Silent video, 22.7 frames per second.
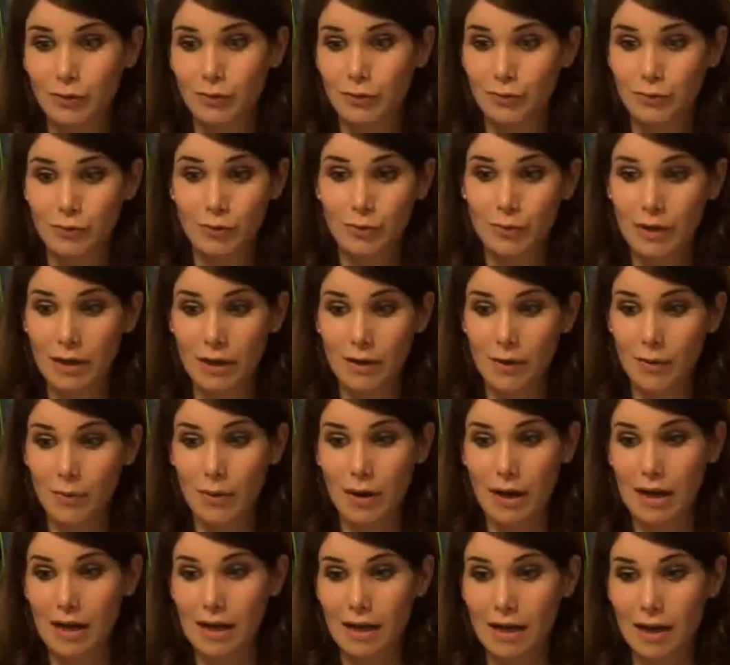do it in a
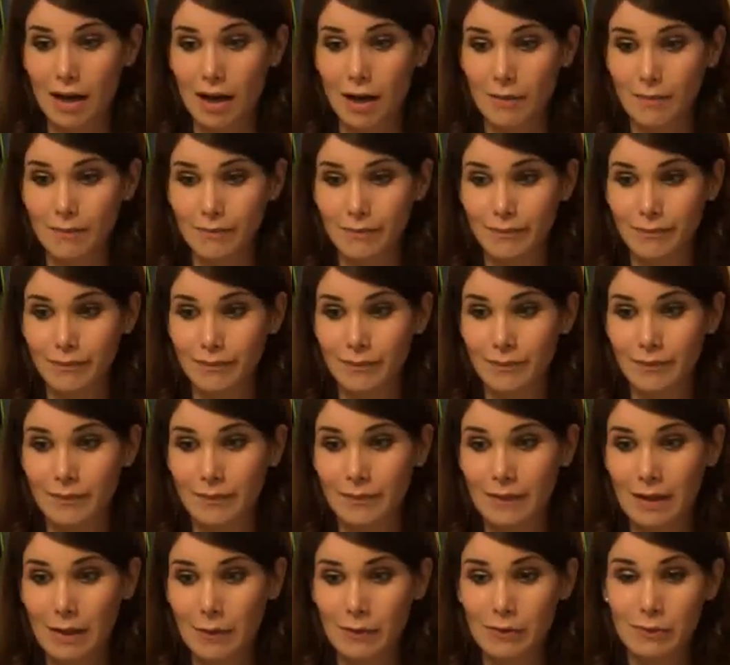way
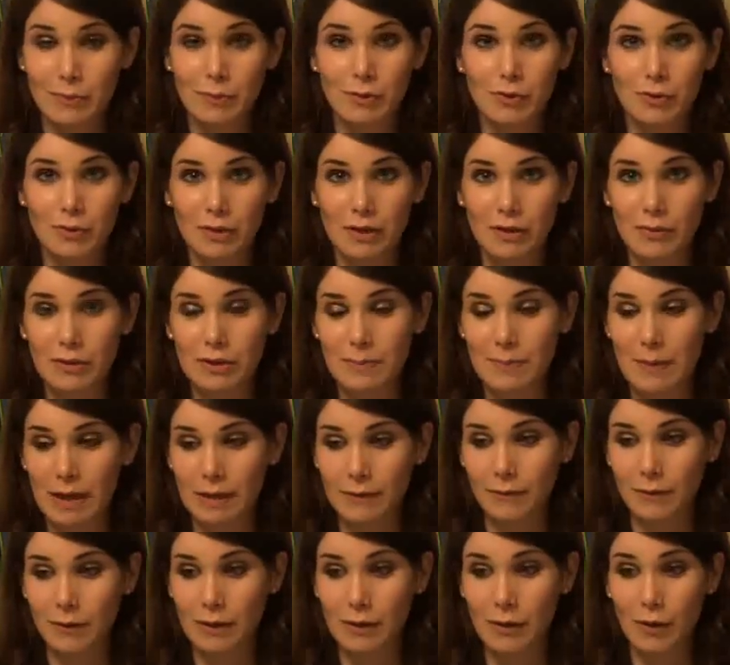that was mutually
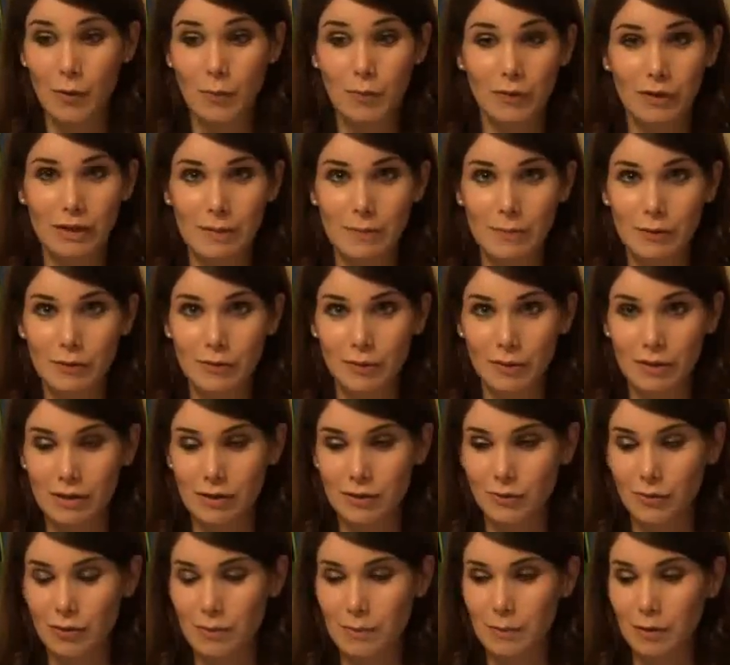respectful and hopefully mutually
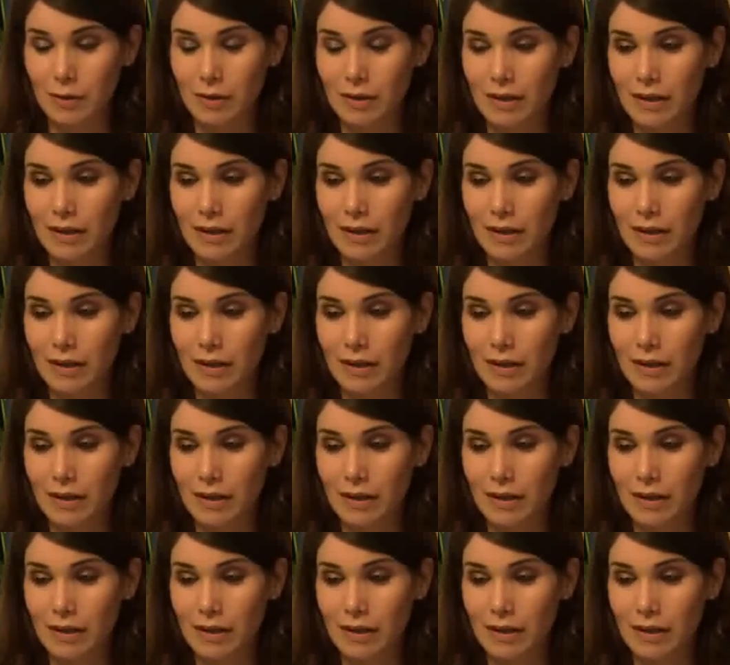enjoyable.